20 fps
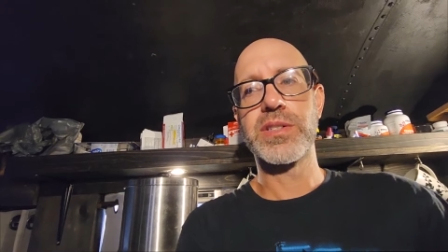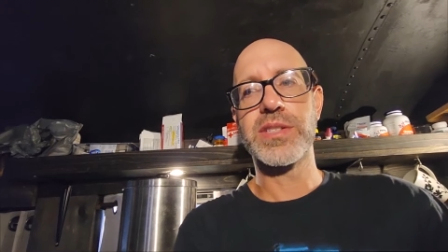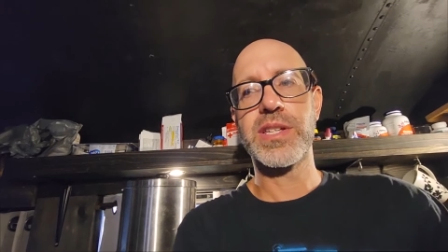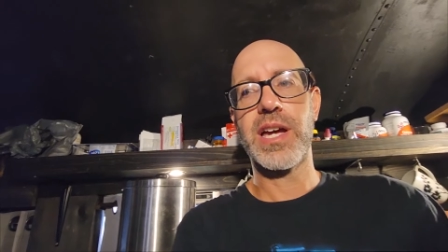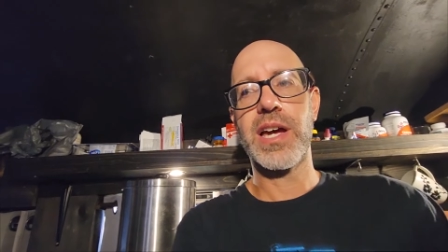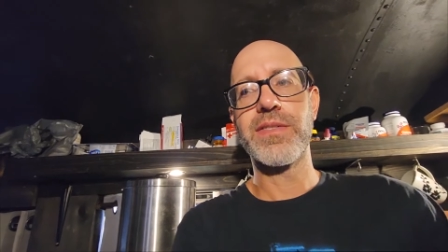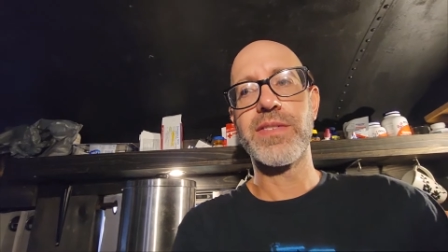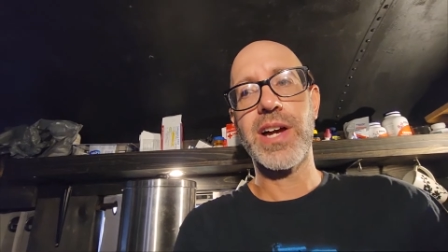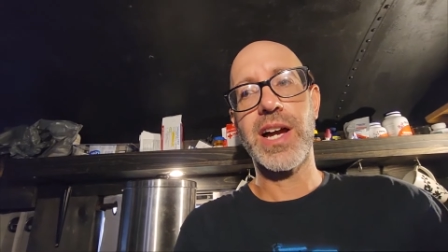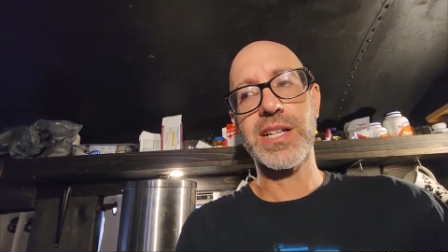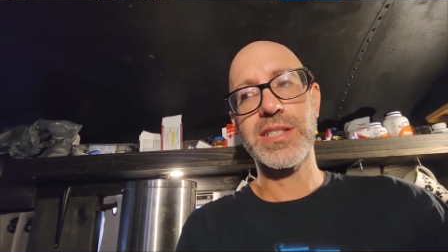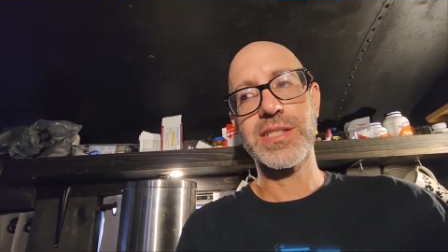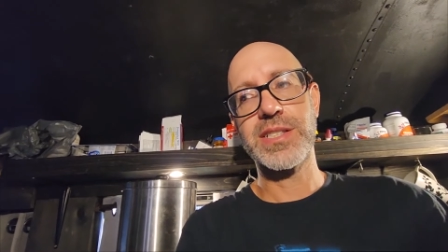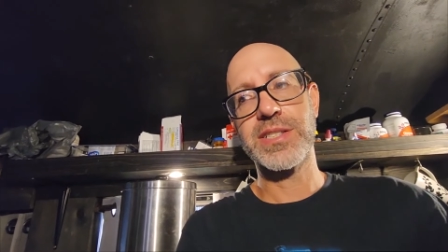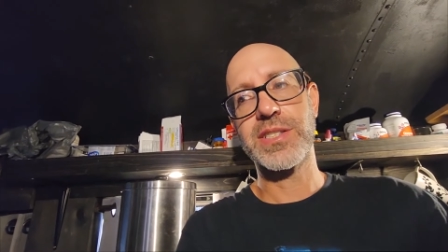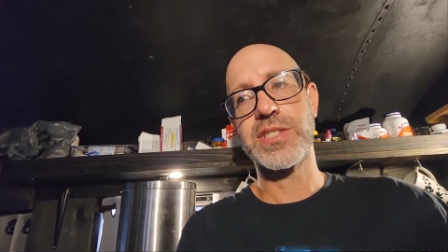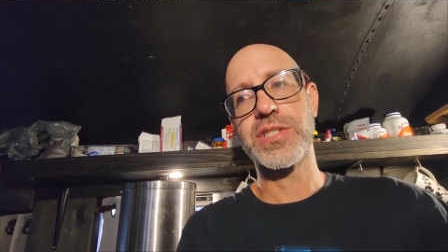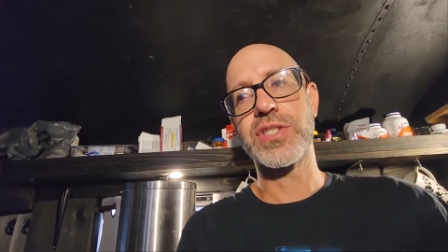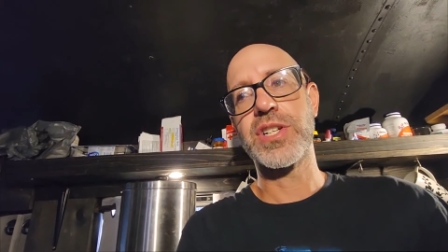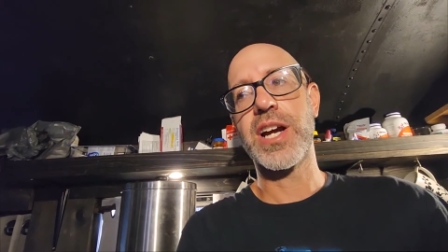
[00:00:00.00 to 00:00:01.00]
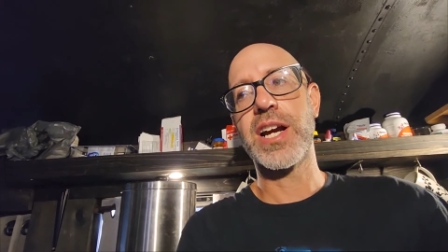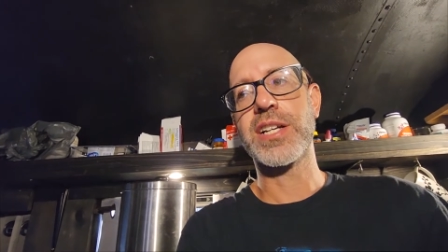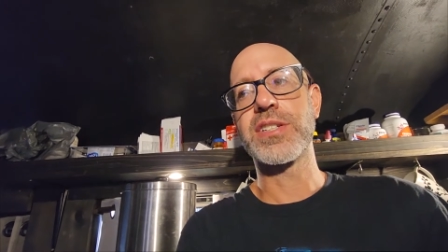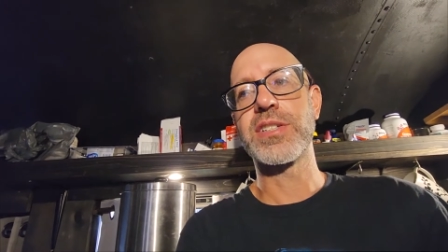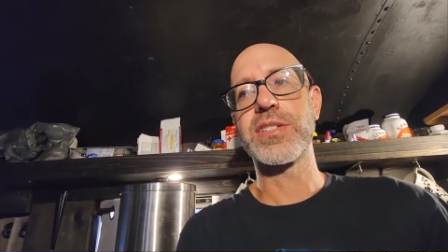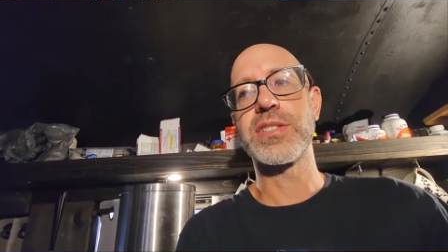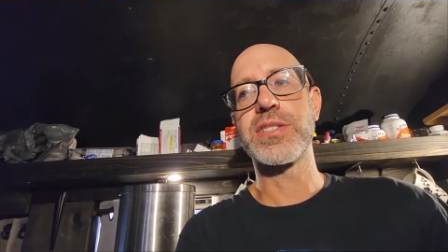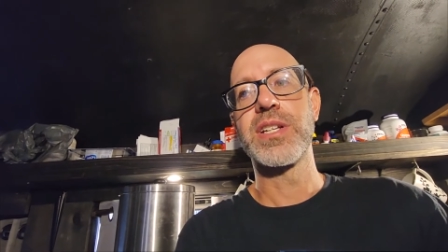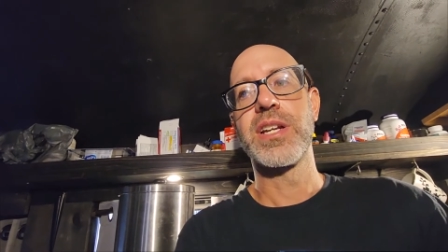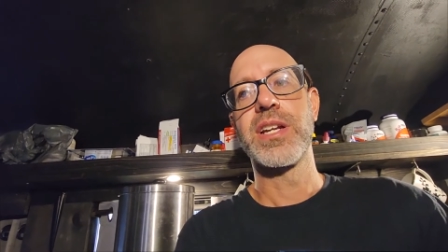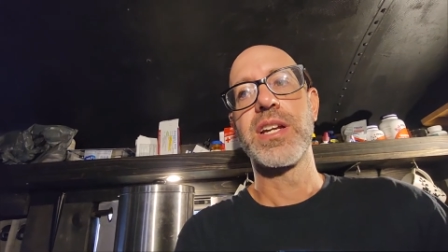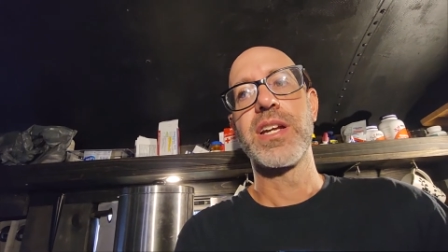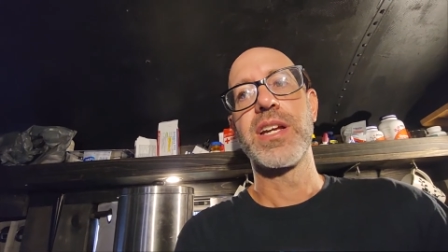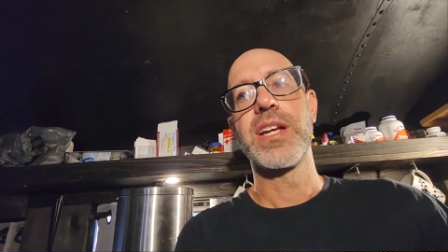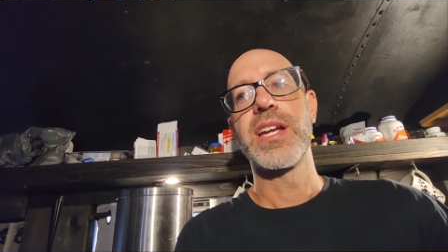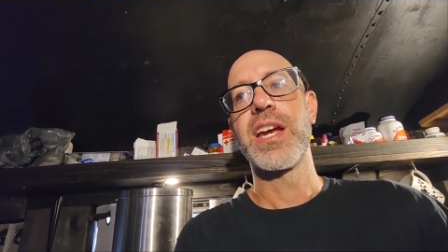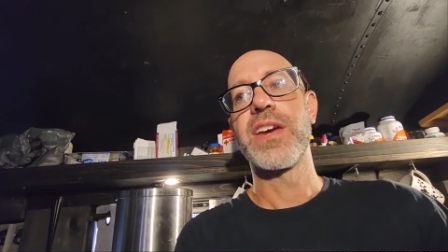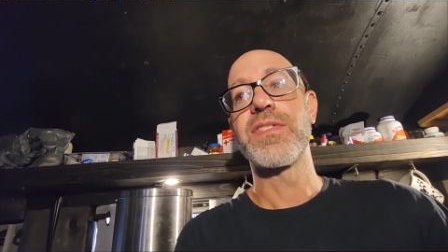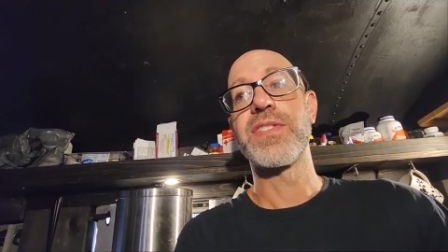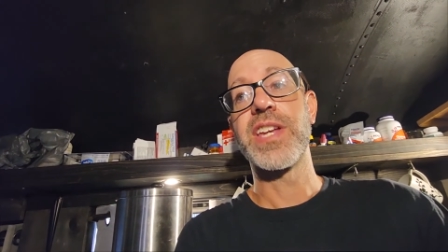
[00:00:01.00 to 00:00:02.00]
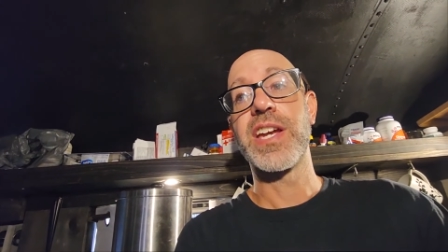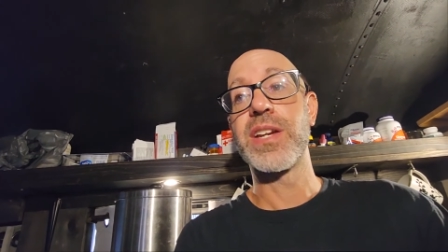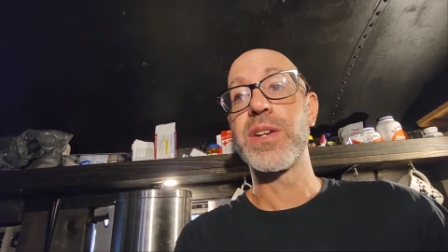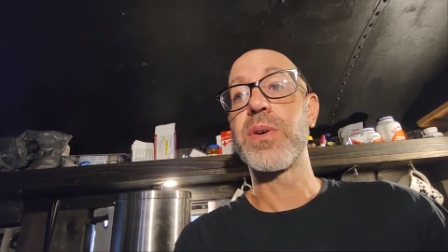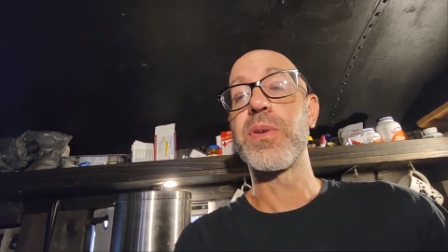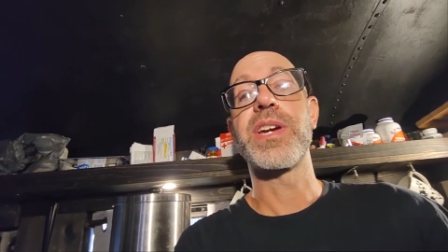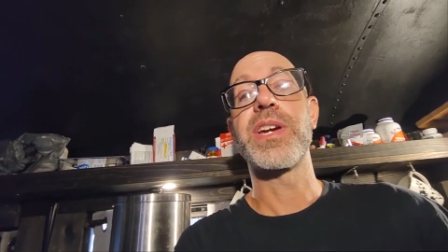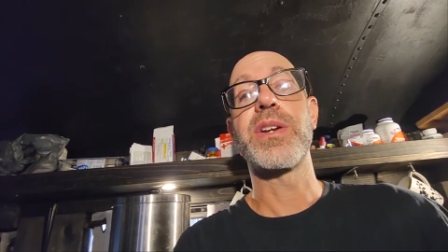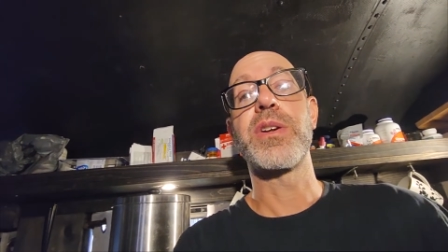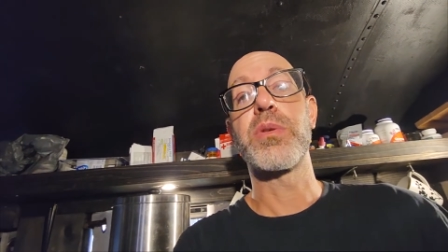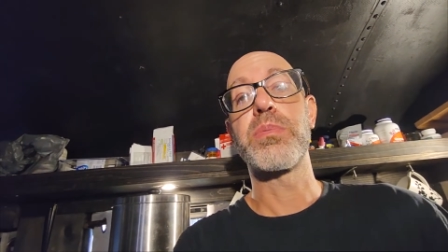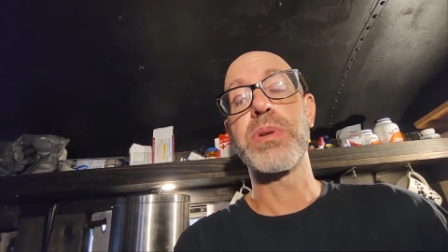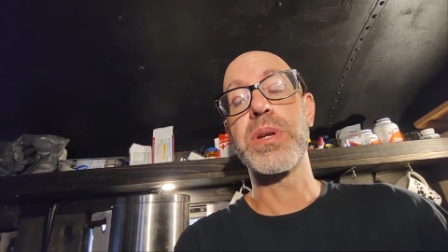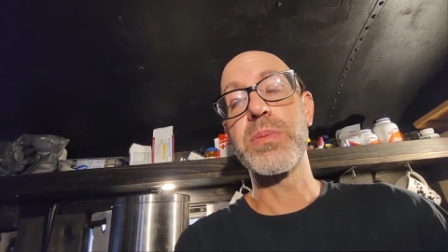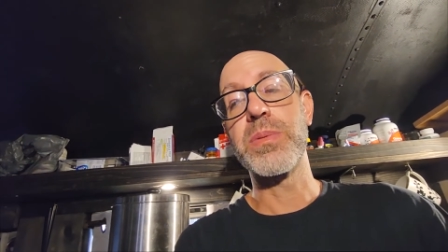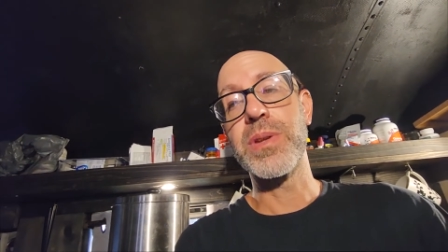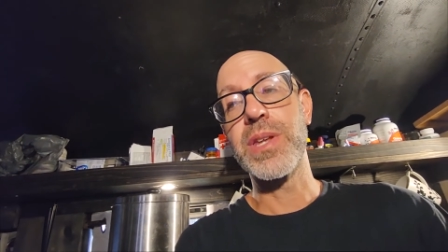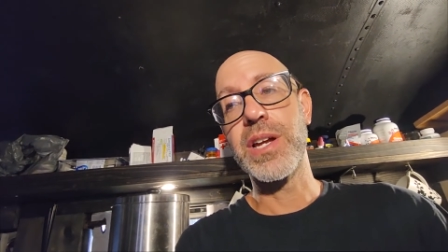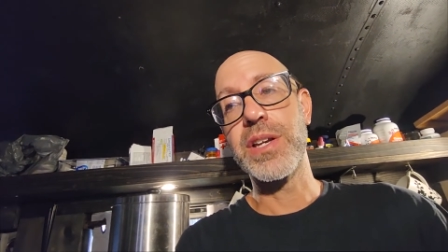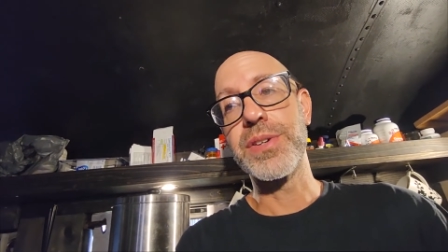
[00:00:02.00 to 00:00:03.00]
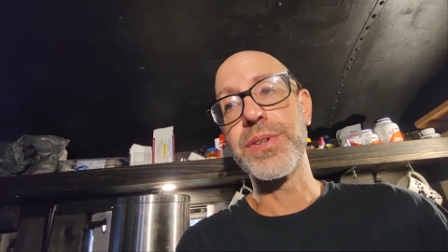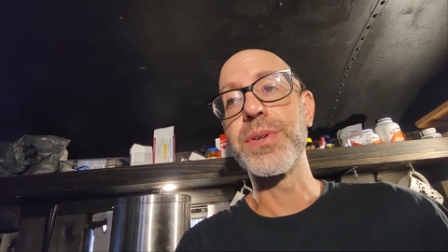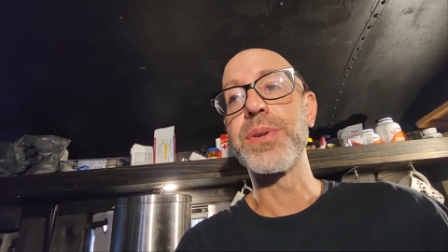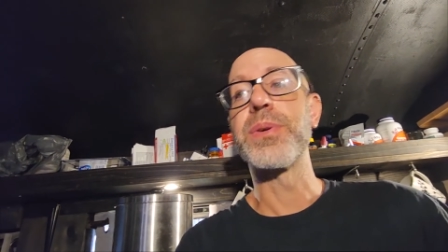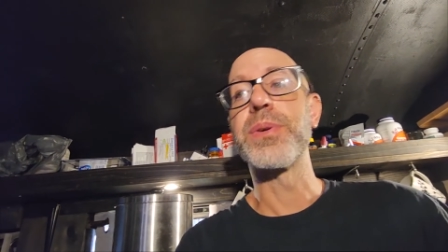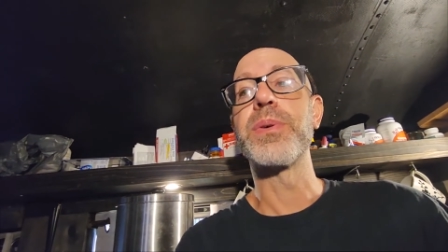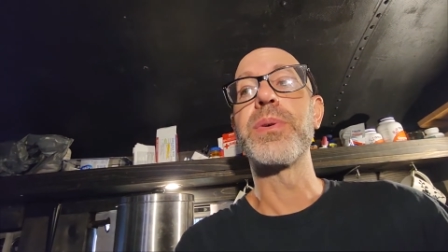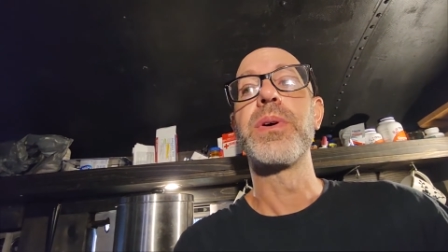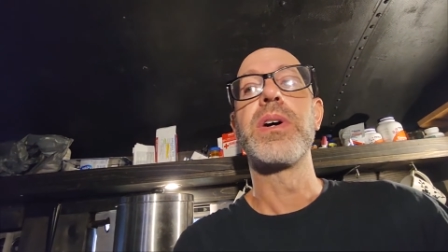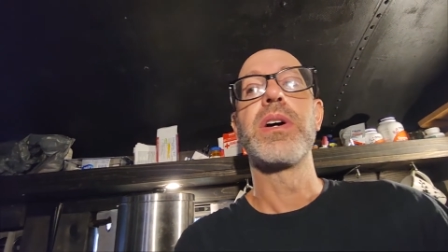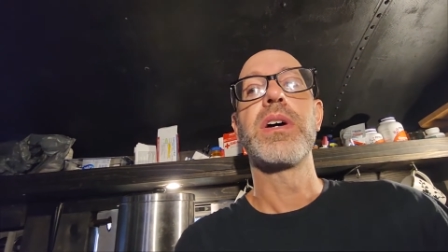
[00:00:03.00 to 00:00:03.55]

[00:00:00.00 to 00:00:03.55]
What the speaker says: they have access to tractors. If they don't, they know people that do.